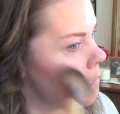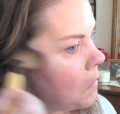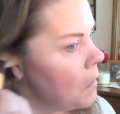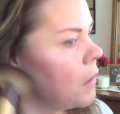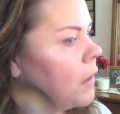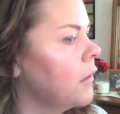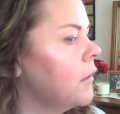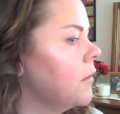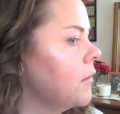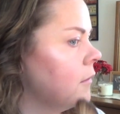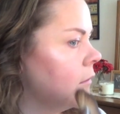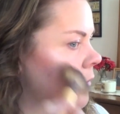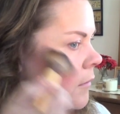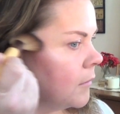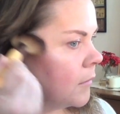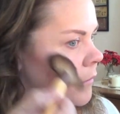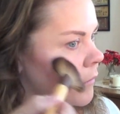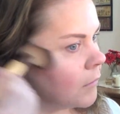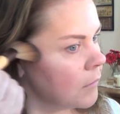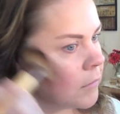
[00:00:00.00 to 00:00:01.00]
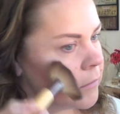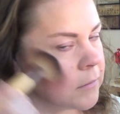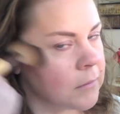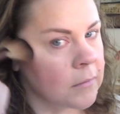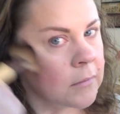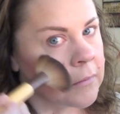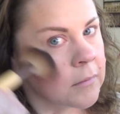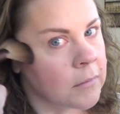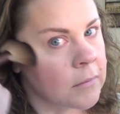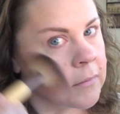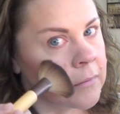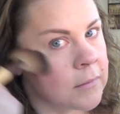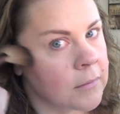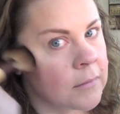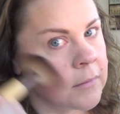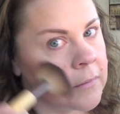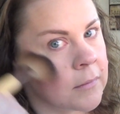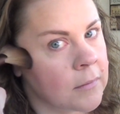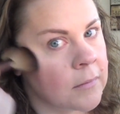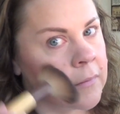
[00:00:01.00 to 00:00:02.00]

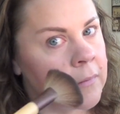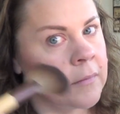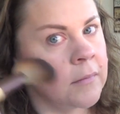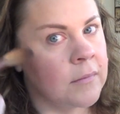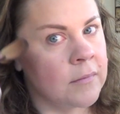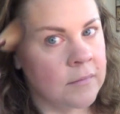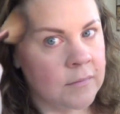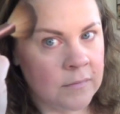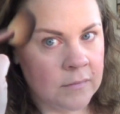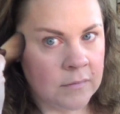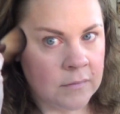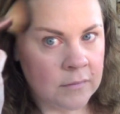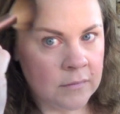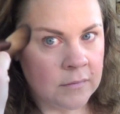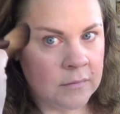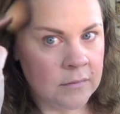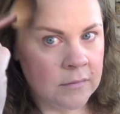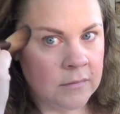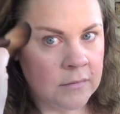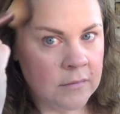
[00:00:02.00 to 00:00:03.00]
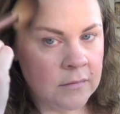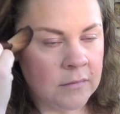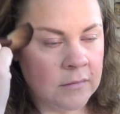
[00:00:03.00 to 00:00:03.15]
(silence)